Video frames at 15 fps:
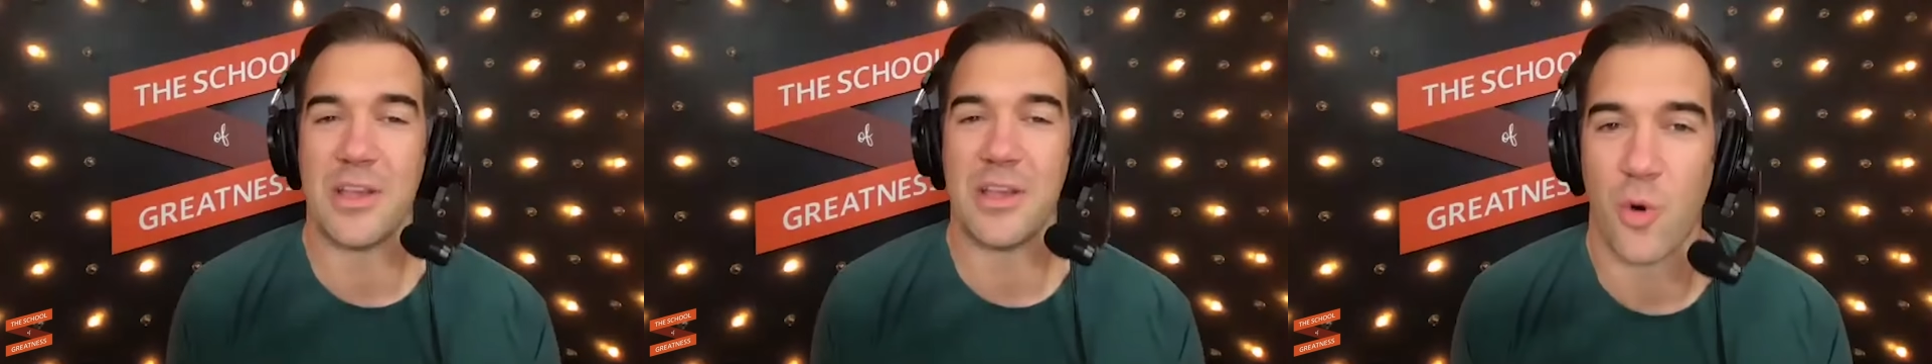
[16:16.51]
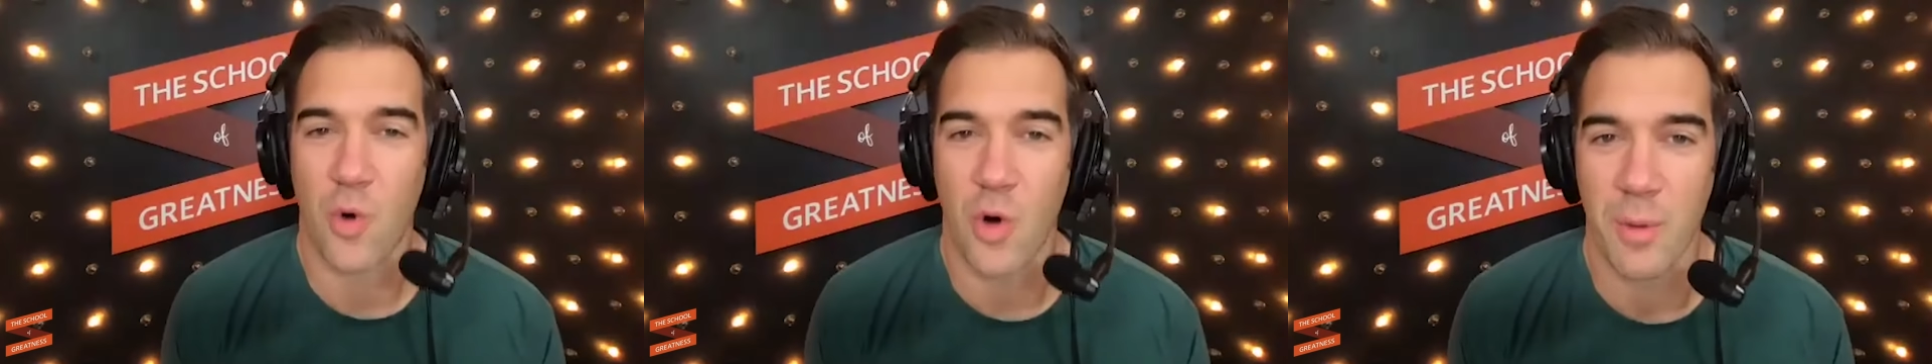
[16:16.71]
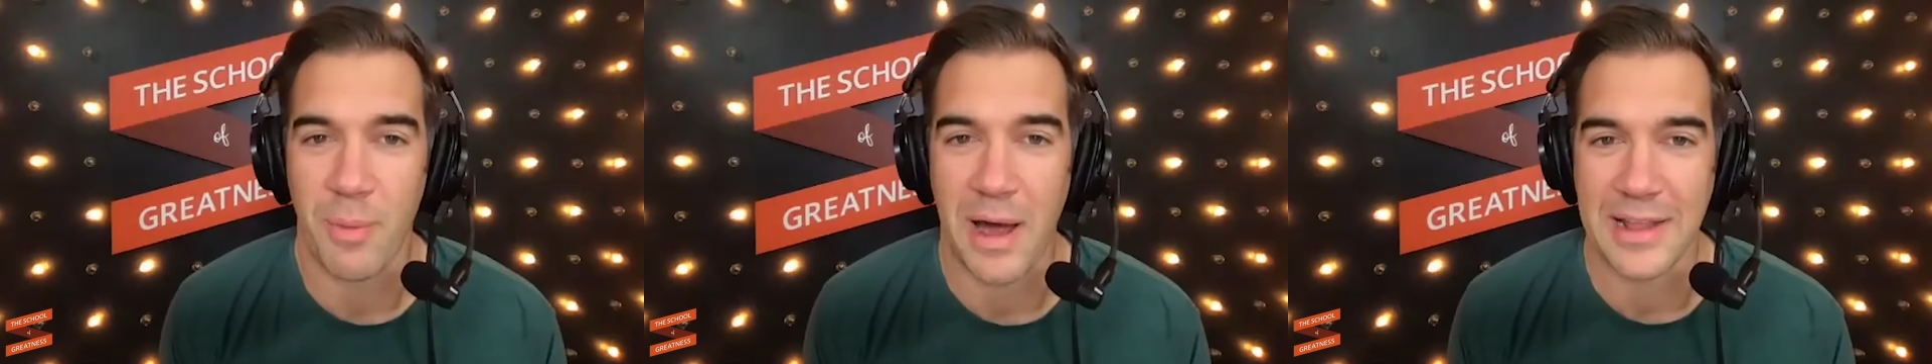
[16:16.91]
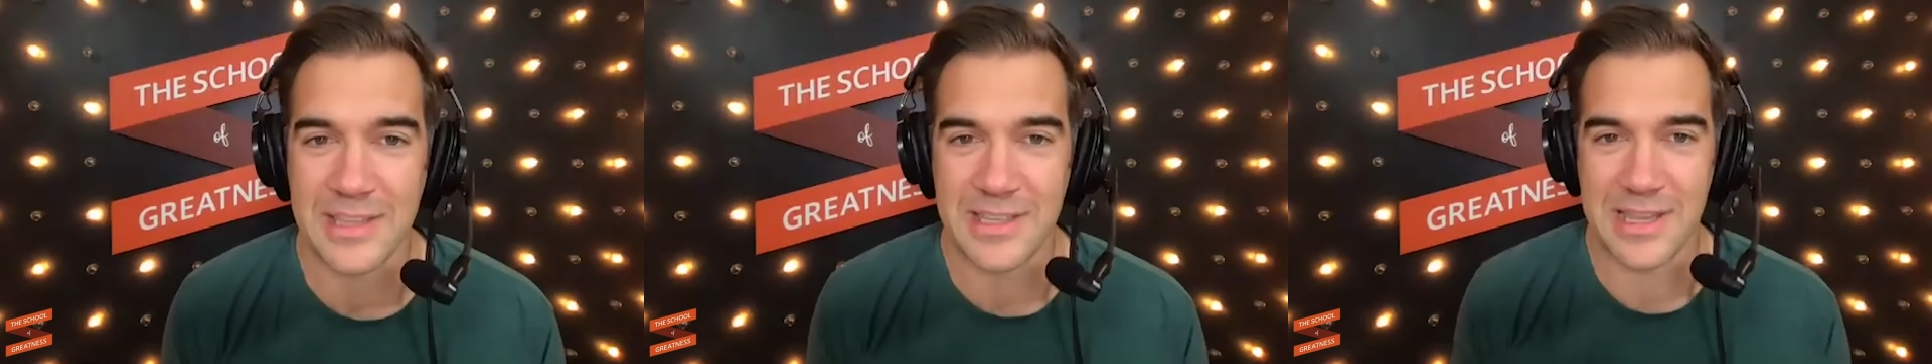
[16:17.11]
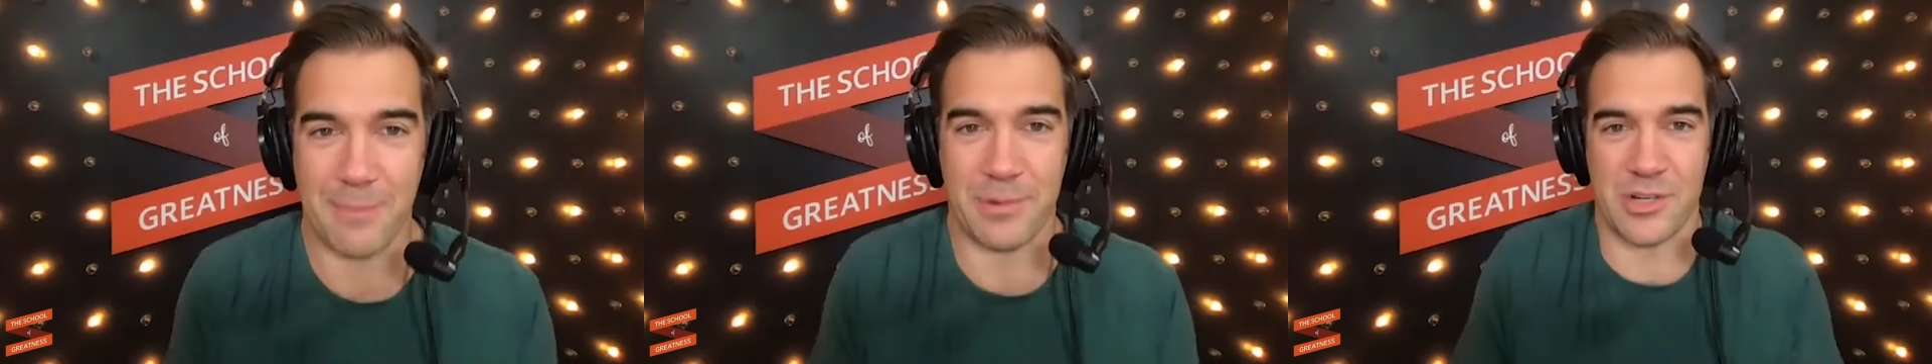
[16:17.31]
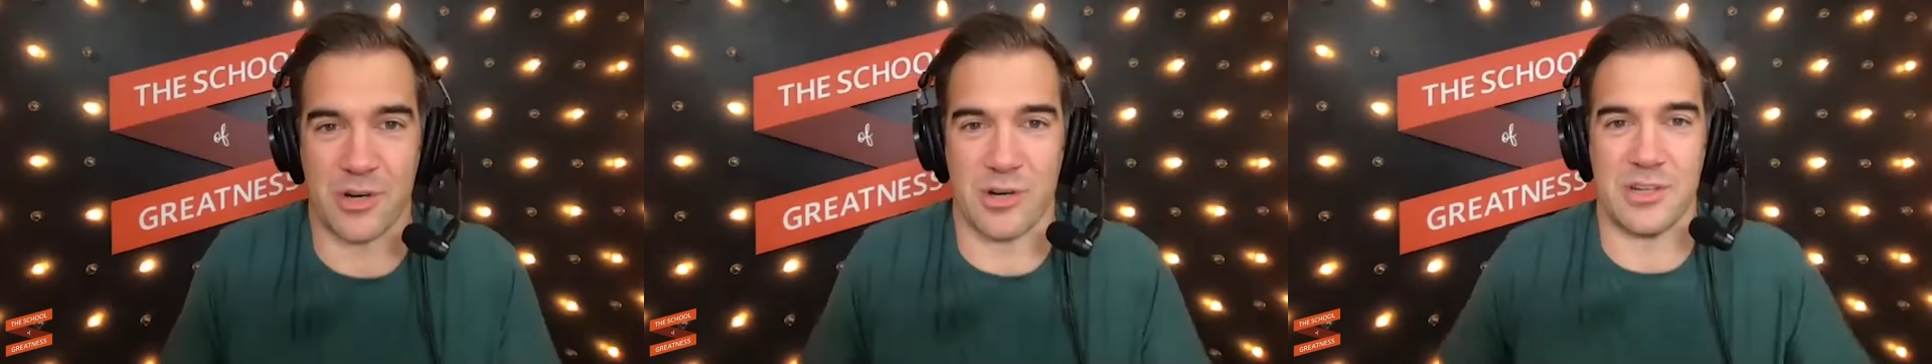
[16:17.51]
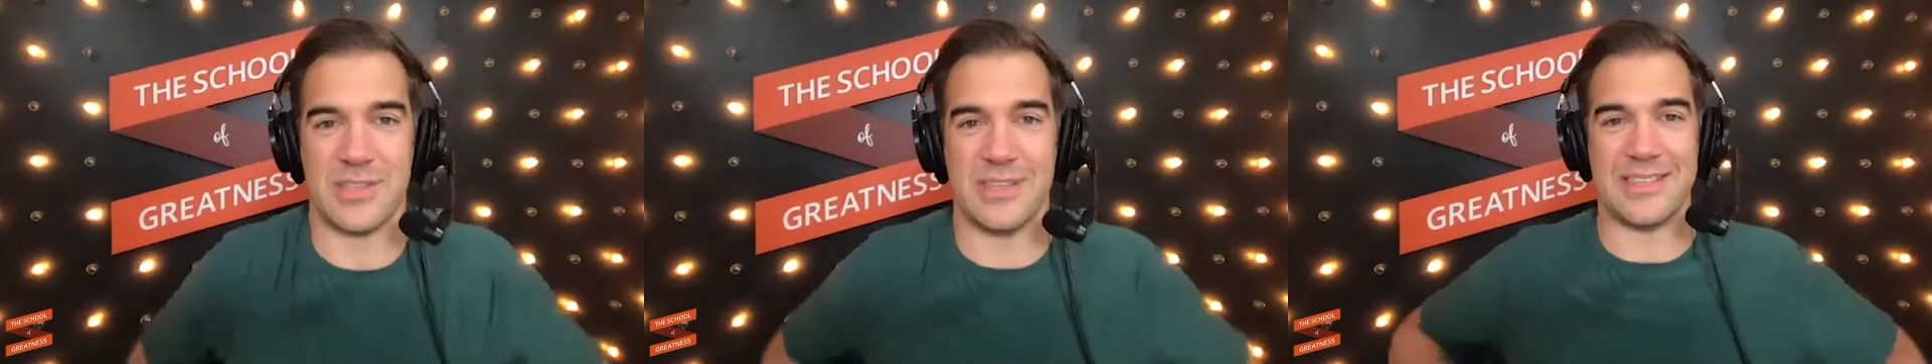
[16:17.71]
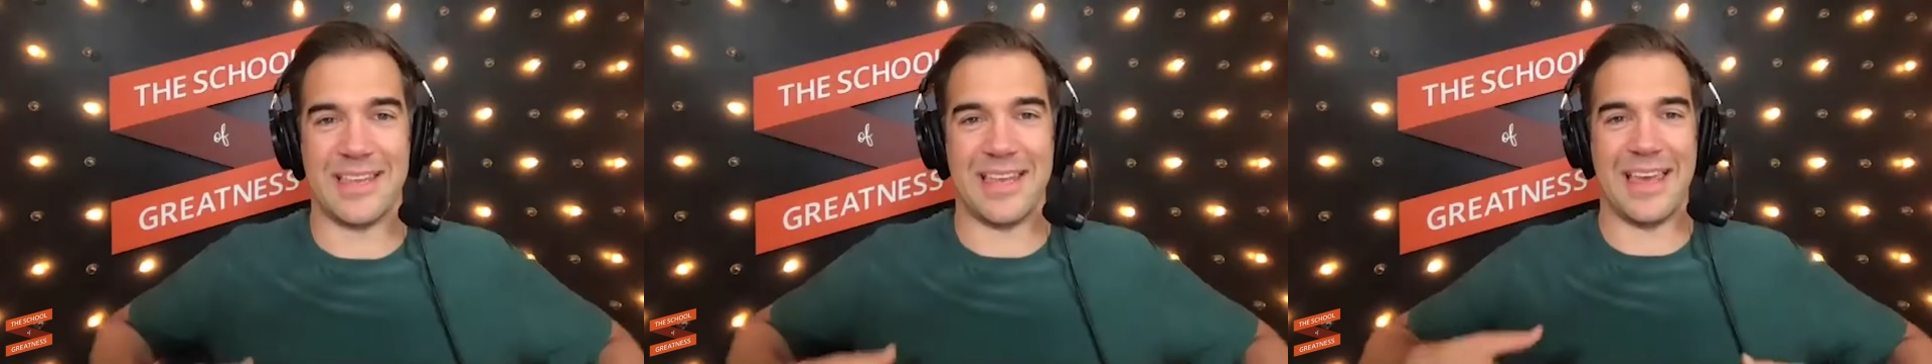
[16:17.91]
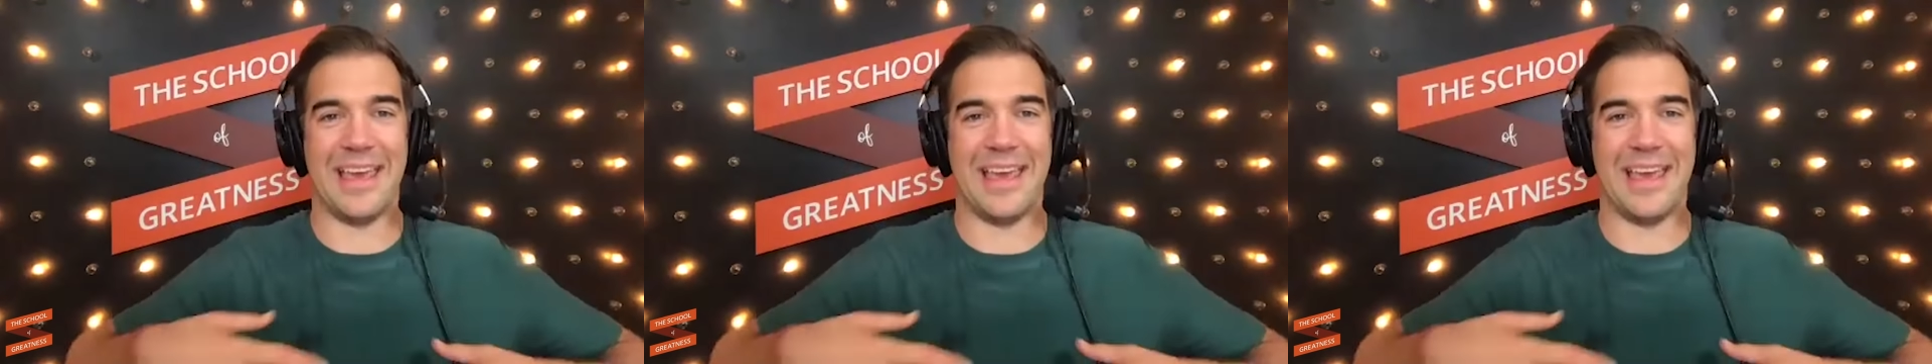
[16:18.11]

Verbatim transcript: core body temperature, is this